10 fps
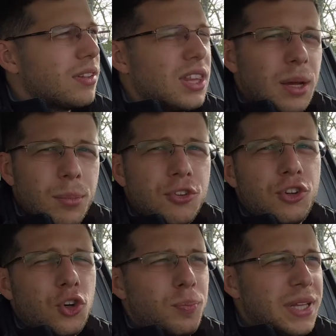Number
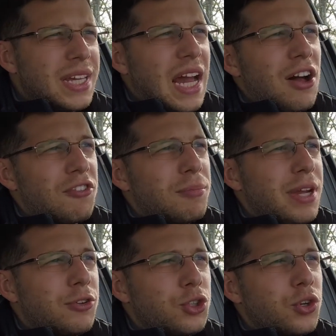two would be the Alfa
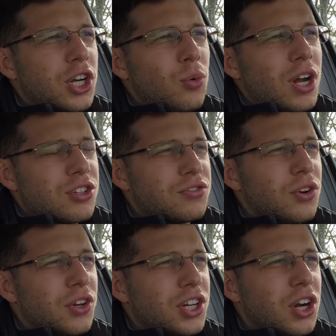Romeo Giulia
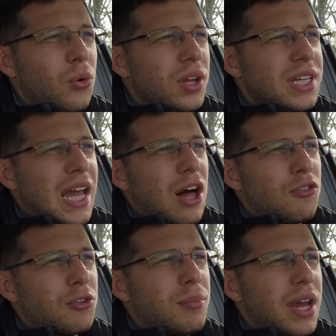Quadrifoglio and the
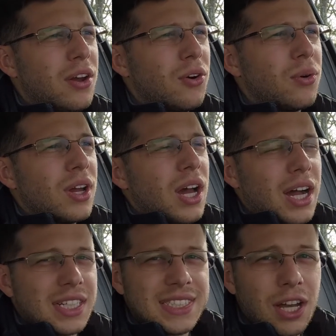Alfa Romeo
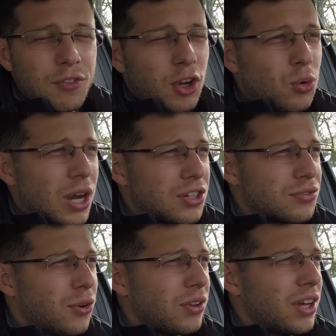Stelvio
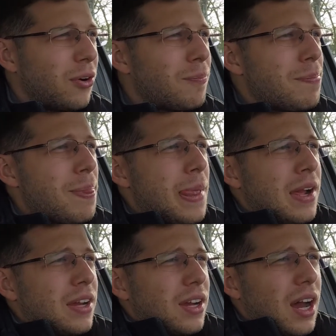Quadrifoglio.
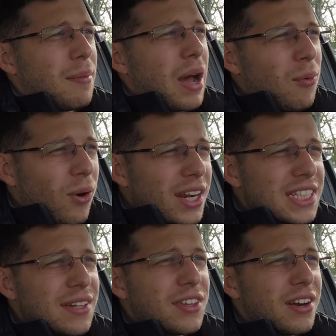I want to
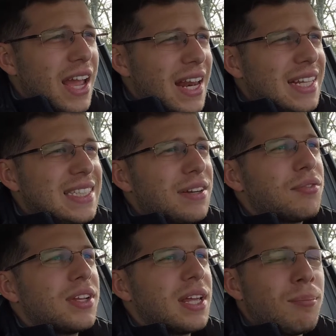see if they're any
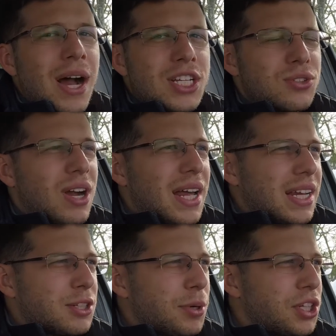different than
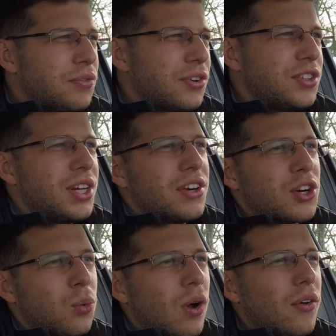Maserati, especially for interior
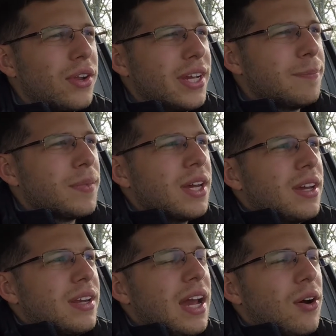quality.
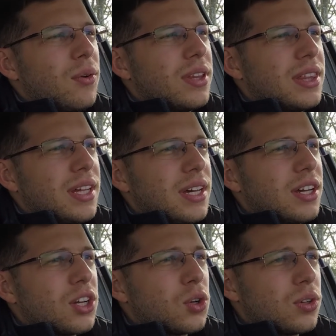Now,
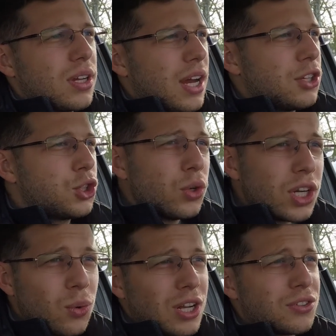the
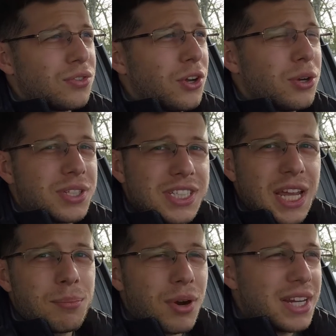Giulia Quadrifoglio is the
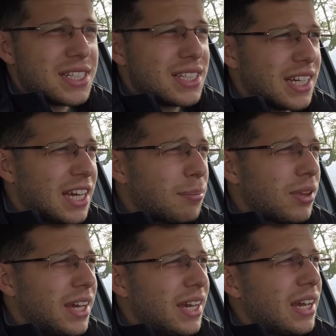same price as the
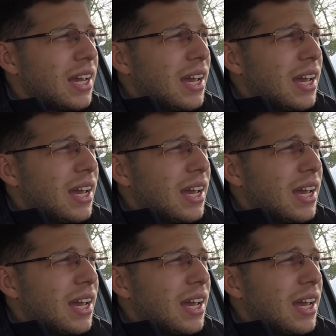Ghibli,